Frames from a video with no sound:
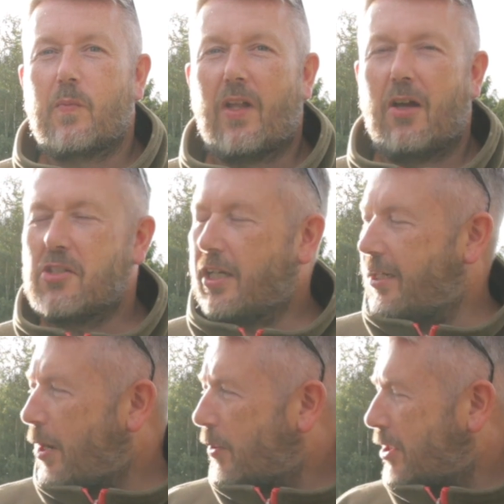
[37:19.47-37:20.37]
was
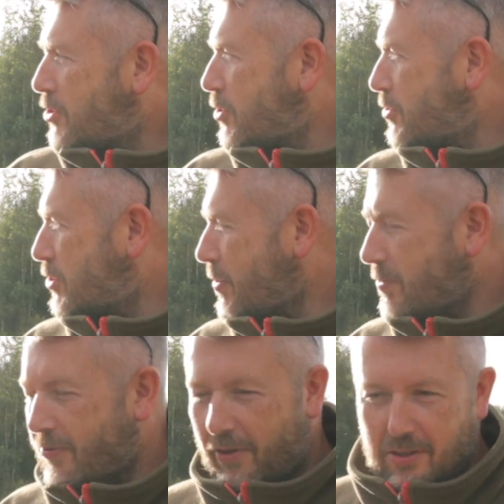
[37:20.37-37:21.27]
thinking, how are we going to choose the
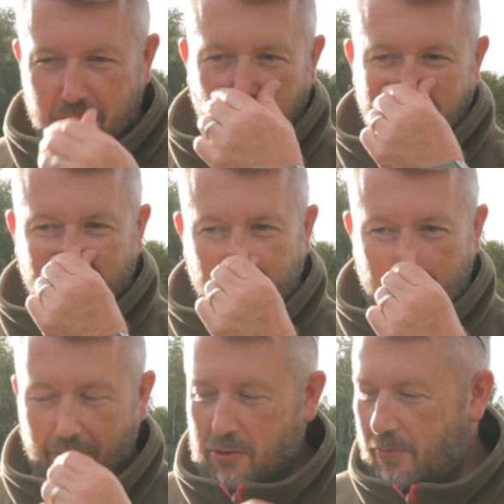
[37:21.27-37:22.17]
swims in France? I've definitely
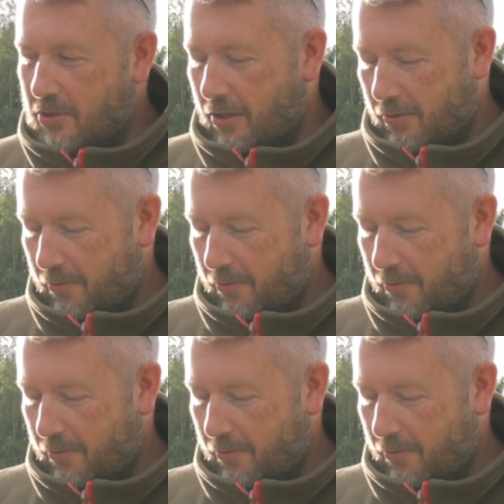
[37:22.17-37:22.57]
left swim still.